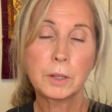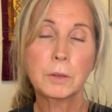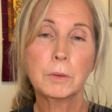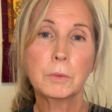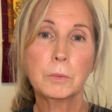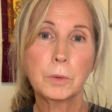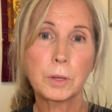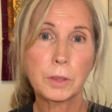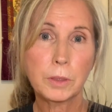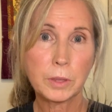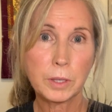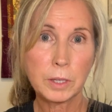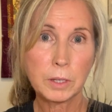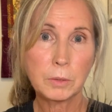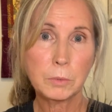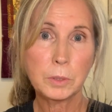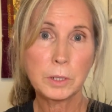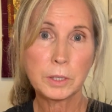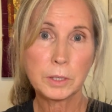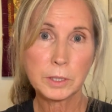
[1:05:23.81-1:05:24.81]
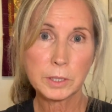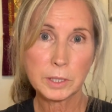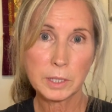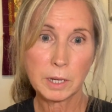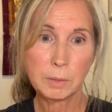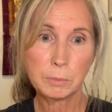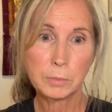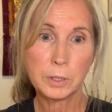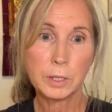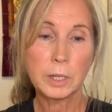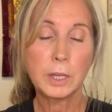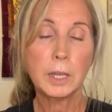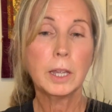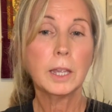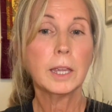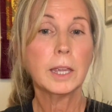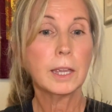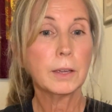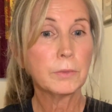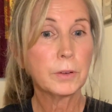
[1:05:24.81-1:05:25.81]
We think we are separate.
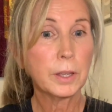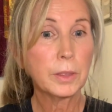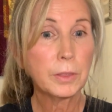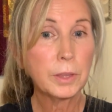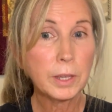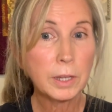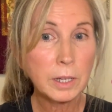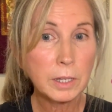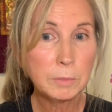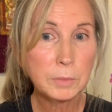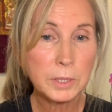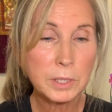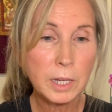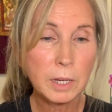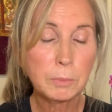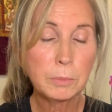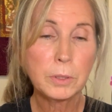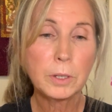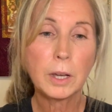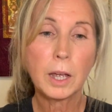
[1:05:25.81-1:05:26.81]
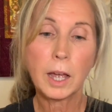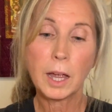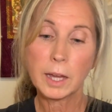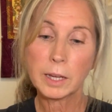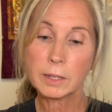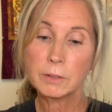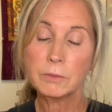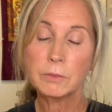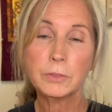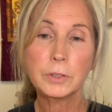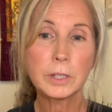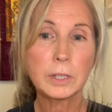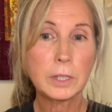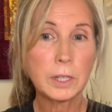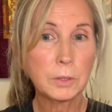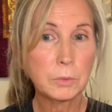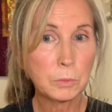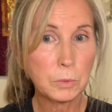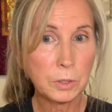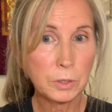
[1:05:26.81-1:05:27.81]
If I think I'm separate, I can feel
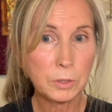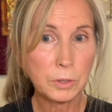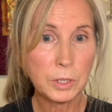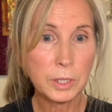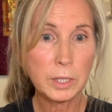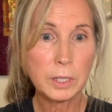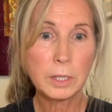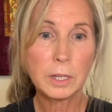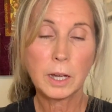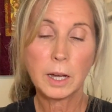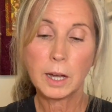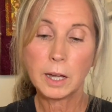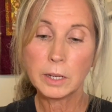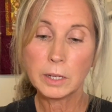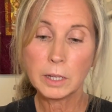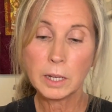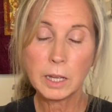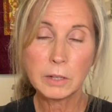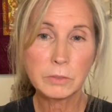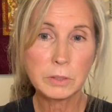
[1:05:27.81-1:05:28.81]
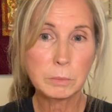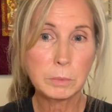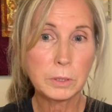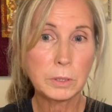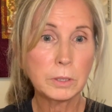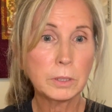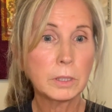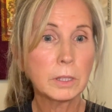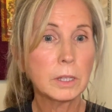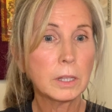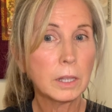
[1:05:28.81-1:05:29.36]
unworthy, unlovable,